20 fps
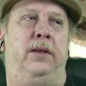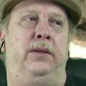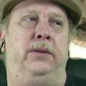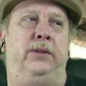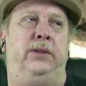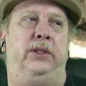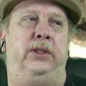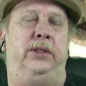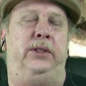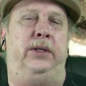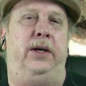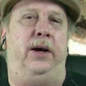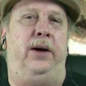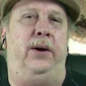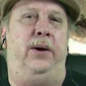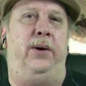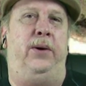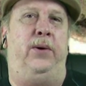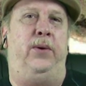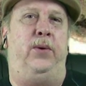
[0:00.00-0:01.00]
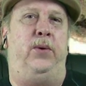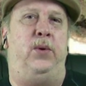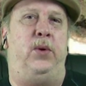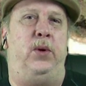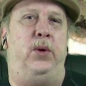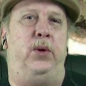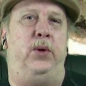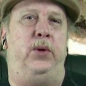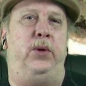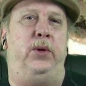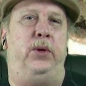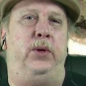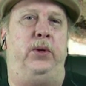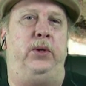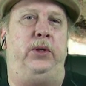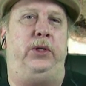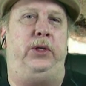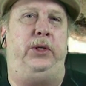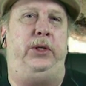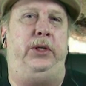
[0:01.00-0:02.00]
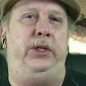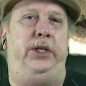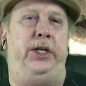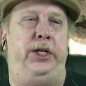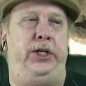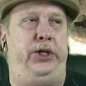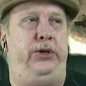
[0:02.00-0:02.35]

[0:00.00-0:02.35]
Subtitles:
So, did